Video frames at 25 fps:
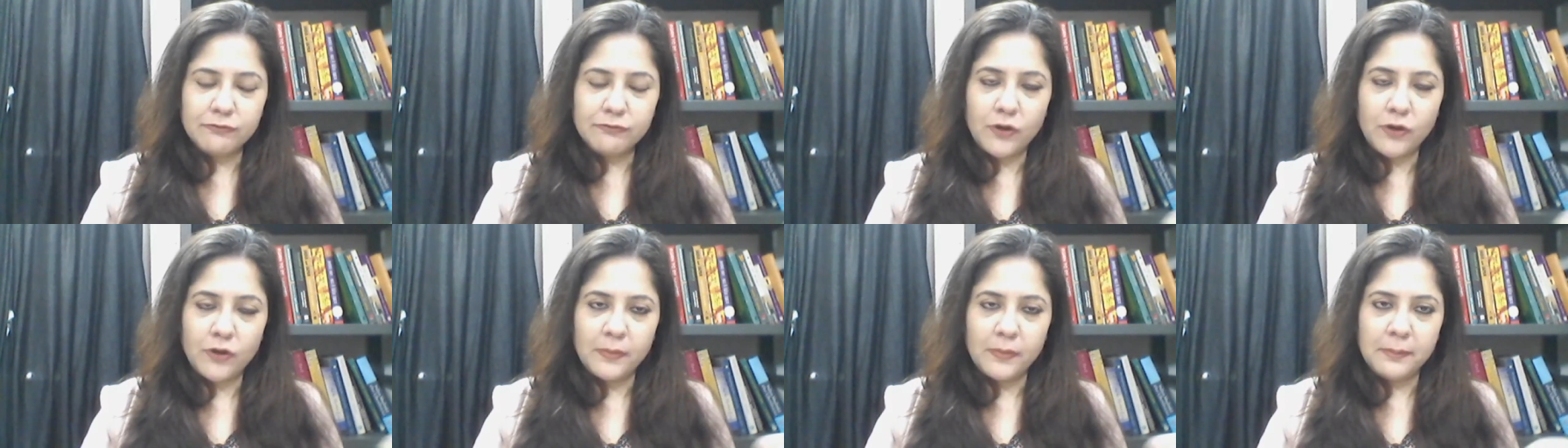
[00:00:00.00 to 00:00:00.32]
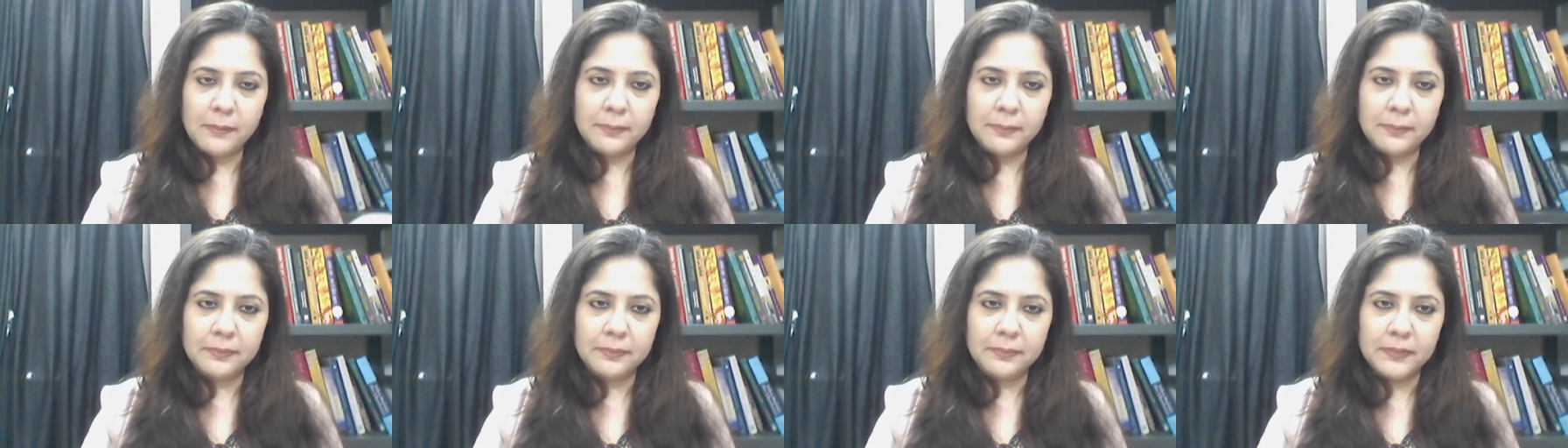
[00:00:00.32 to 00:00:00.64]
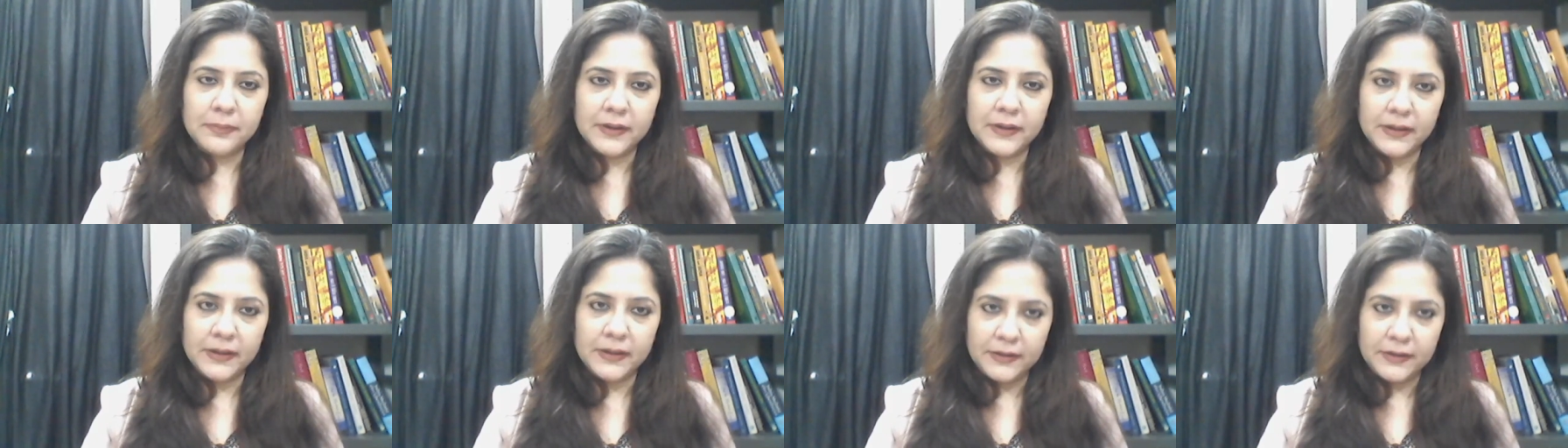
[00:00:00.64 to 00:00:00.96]
from,
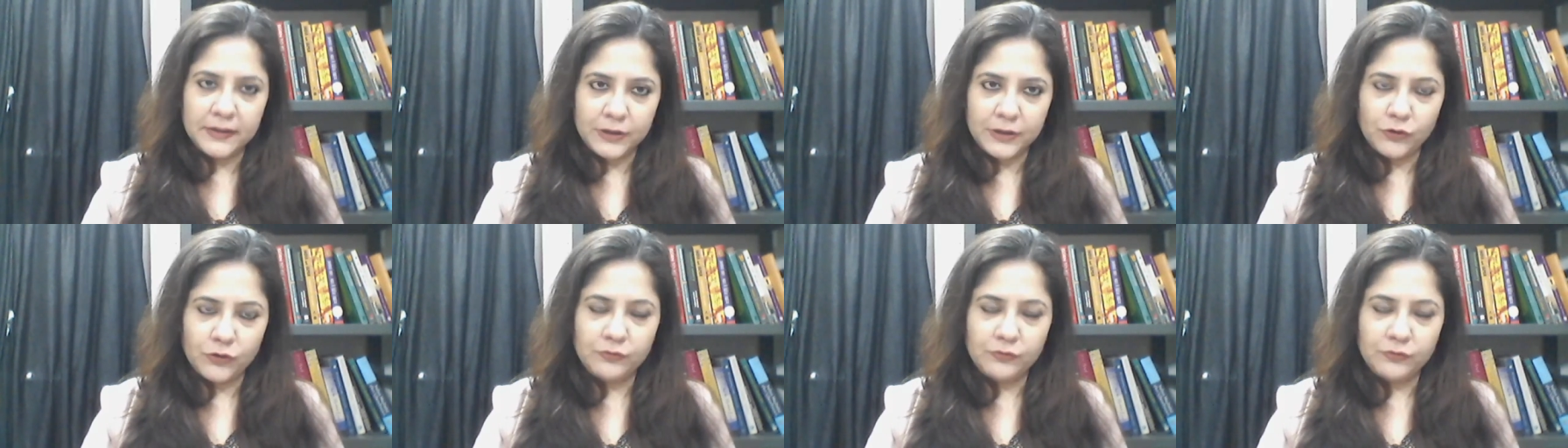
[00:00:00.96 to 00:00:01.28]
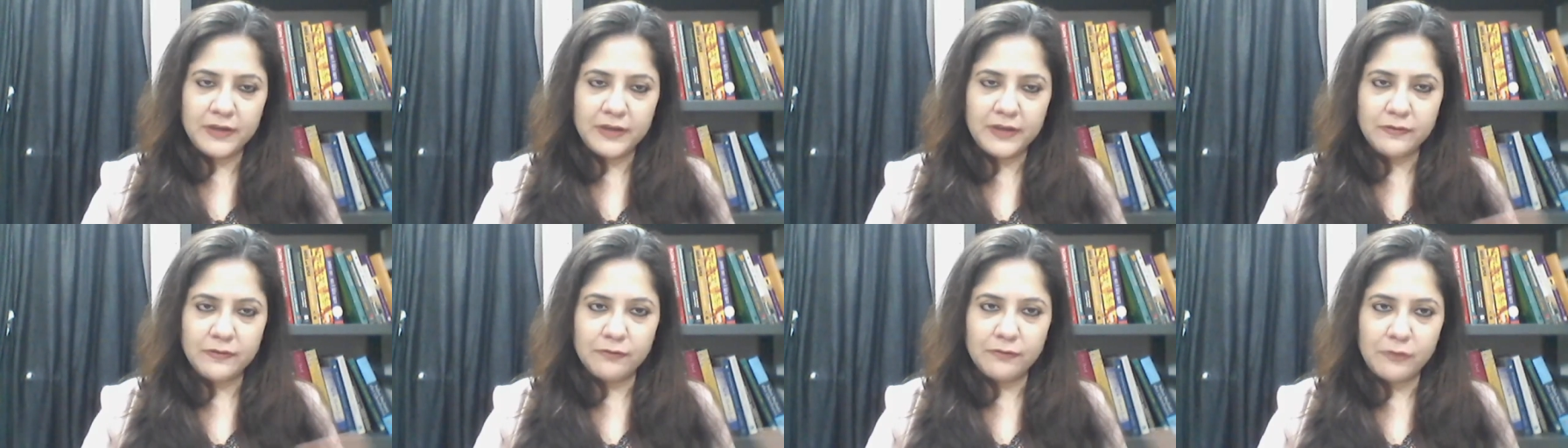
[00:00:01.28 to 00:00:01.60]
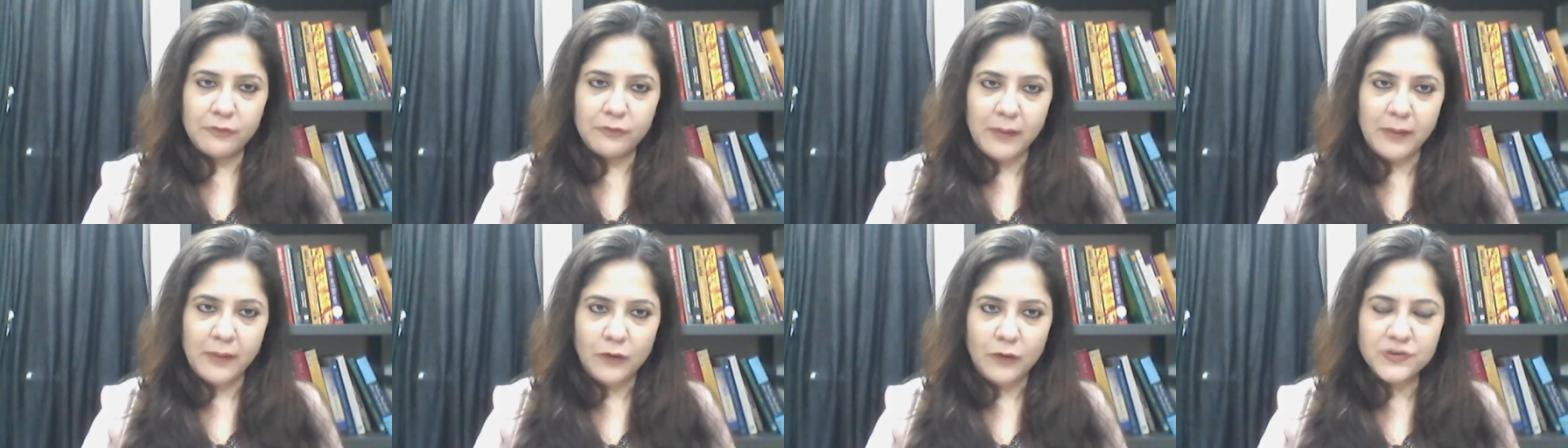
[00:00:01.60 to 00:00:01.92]
they were
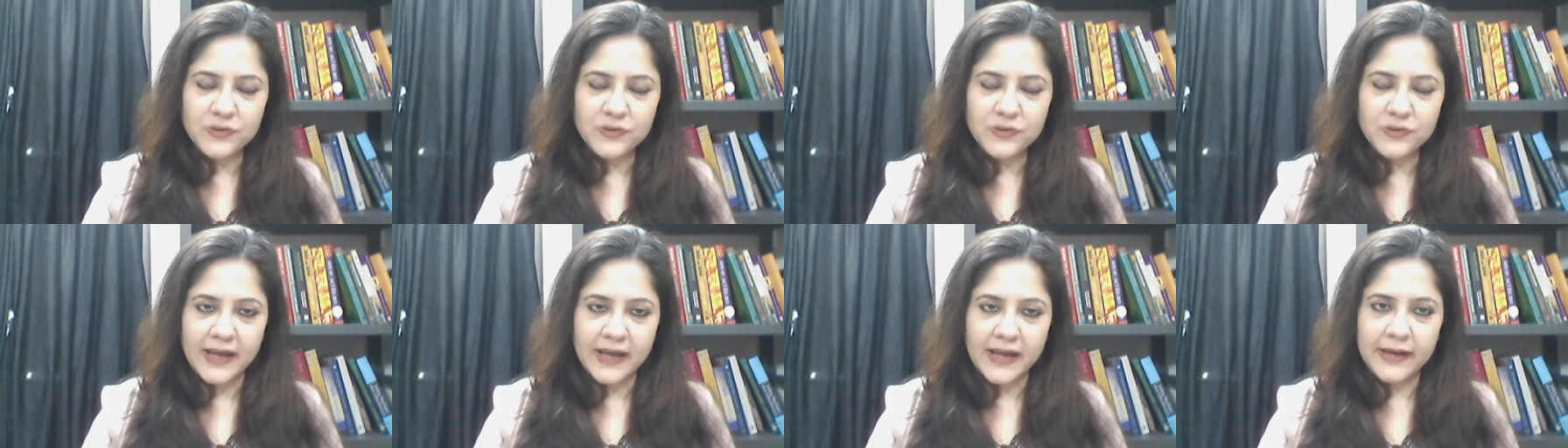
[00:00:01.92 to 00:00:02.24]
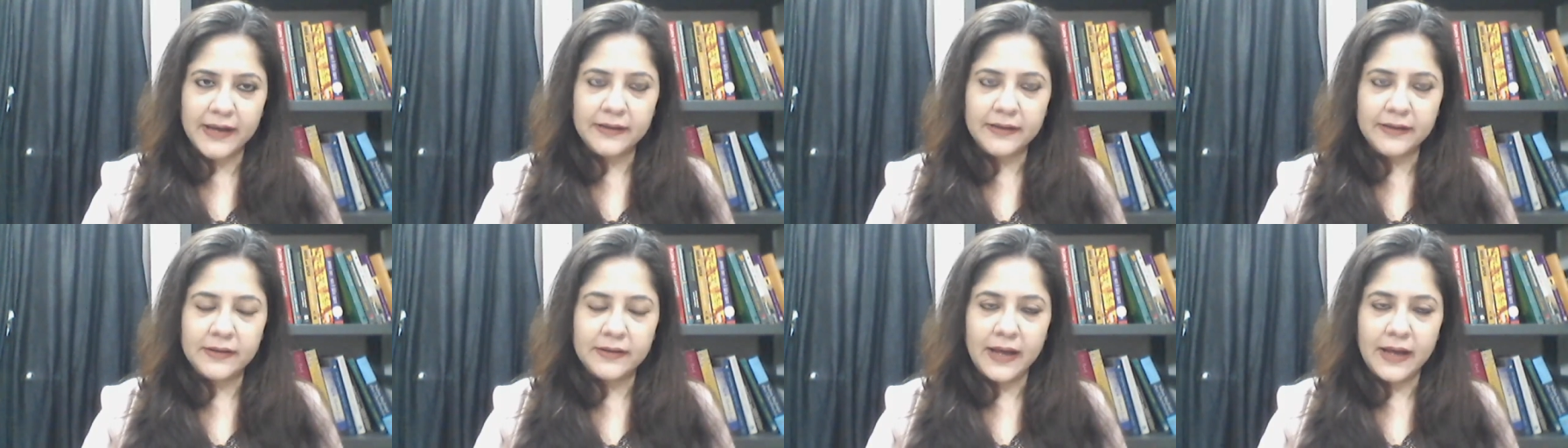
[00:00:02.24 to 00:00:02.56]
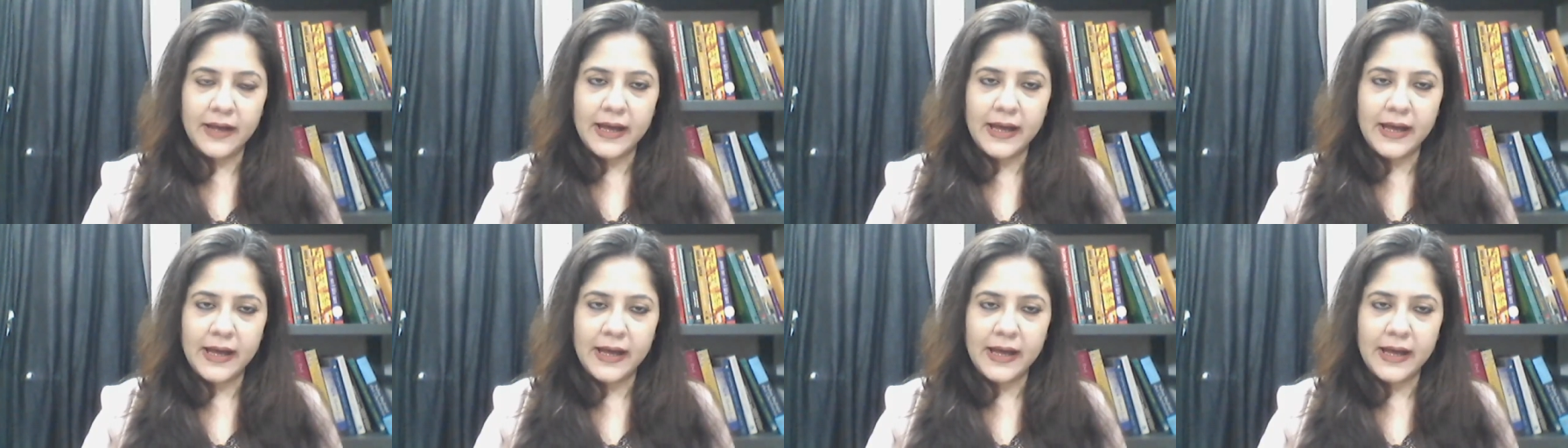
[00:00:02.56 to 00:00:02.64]
from outside